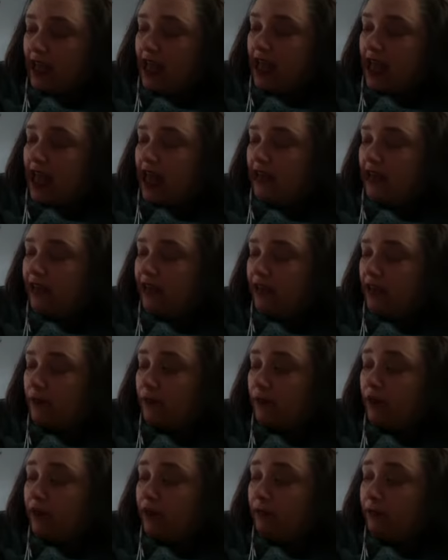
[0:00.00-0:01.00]
and the
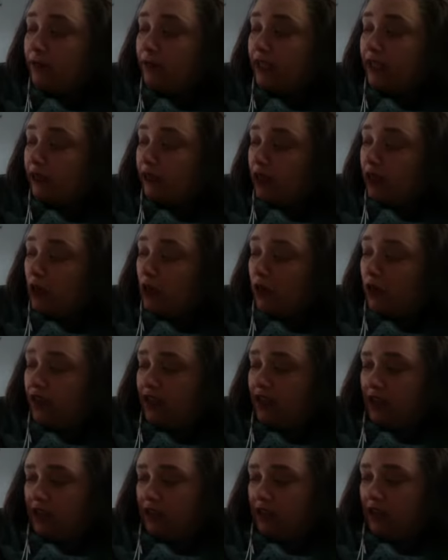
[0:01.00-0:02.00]
number below
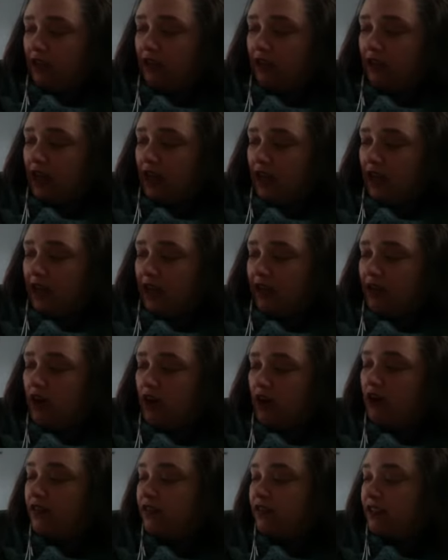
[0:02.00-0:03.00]
the line
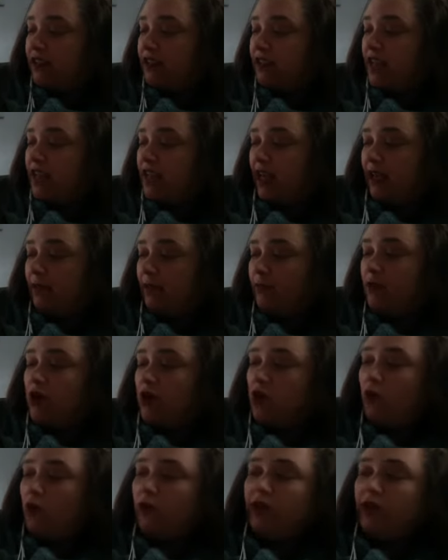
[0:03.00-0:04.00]
are the same,
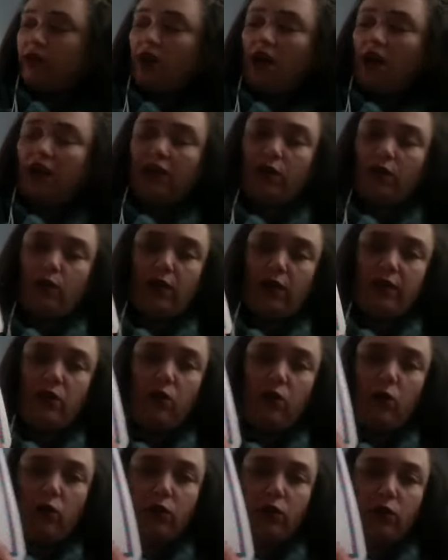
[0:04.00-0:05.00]
we call it 1
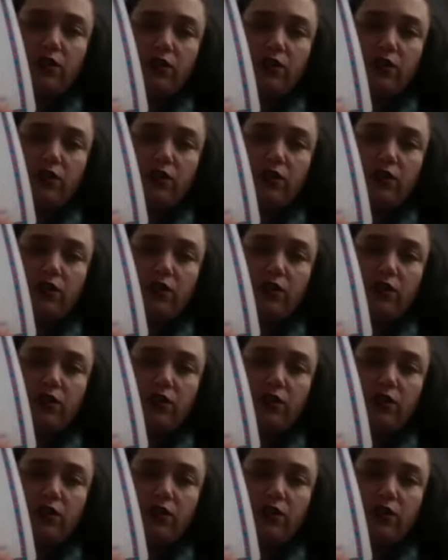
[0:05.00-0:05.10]
whole.